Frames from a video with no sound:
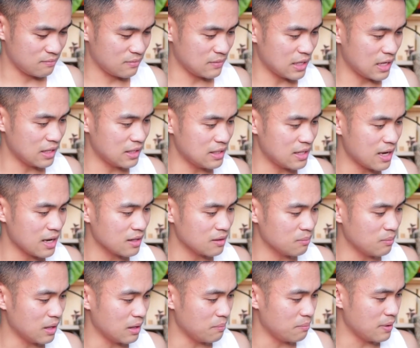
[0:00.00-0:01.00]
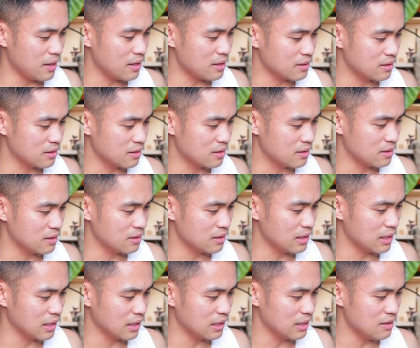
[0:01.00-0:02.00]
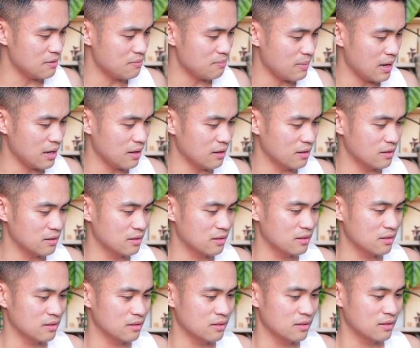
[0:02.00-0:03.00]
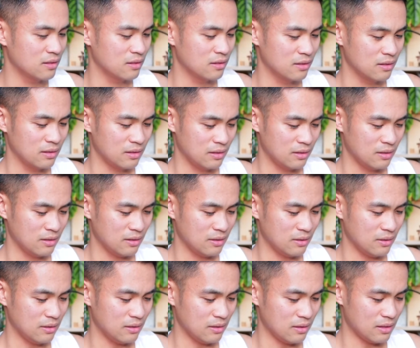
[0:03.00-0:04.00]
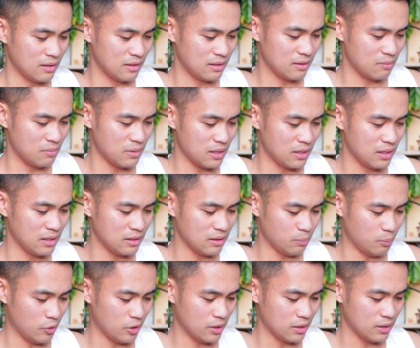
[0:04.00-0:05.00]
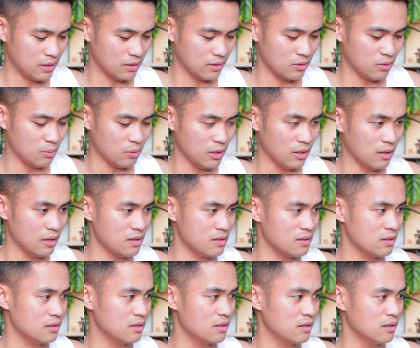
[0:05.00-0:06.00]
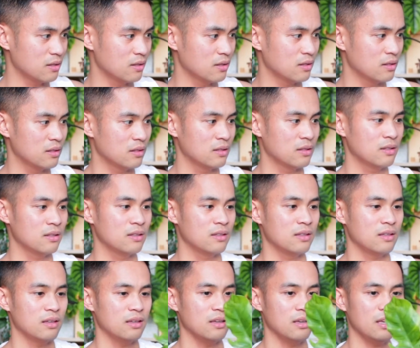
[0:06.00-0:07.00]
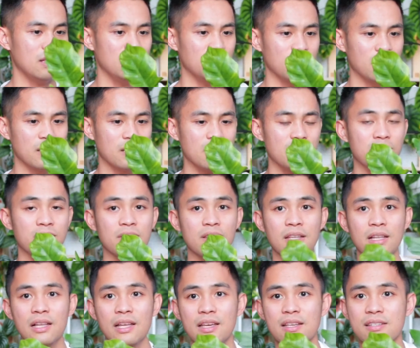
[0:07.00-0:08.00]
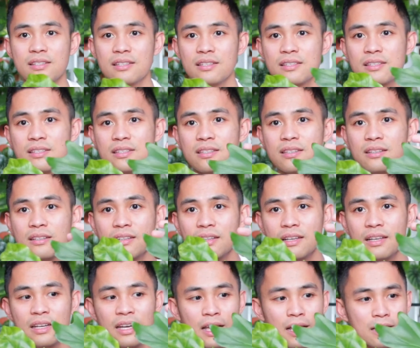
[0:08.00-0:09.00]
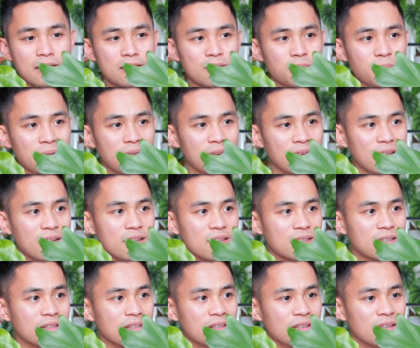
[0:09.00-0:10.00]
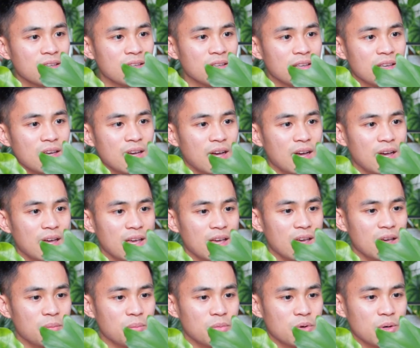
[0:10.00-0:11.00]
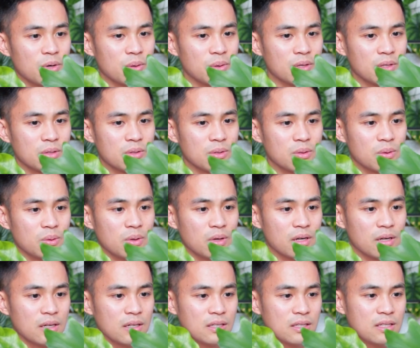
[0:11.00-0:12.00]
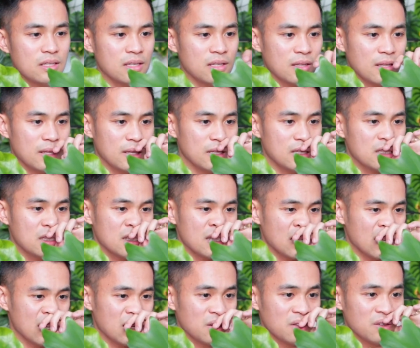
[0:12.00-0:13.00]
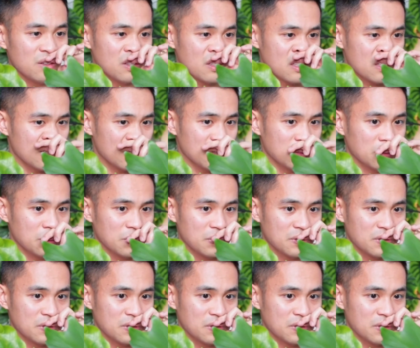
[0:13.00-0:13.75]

attacked by pests like leaf miners. Oh, that's a bit disappointing, to be honest. Anyway, nevertheless, it's still a nice plant. I am going to quarantine this and also